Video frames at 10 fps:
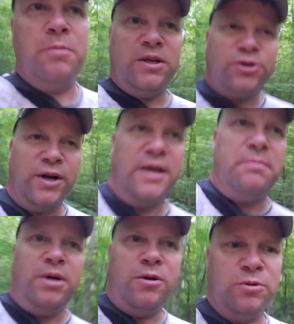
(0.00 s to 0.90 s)
trekking
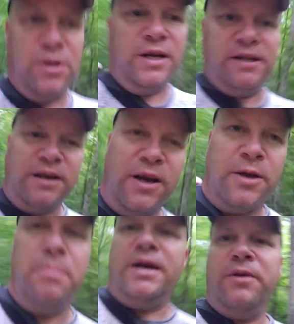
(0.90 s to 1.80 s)
pole, trying to knock
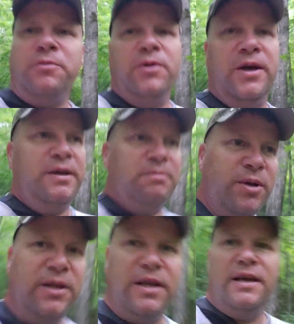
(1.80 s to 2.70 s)
them out of the way.
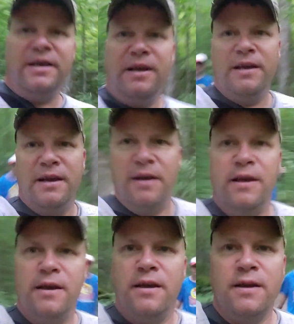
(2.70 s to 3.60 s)
But
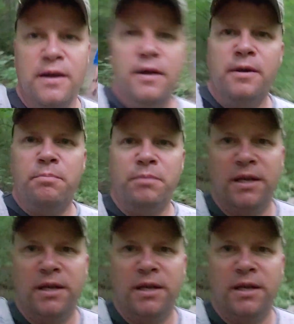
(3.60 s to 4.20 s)
me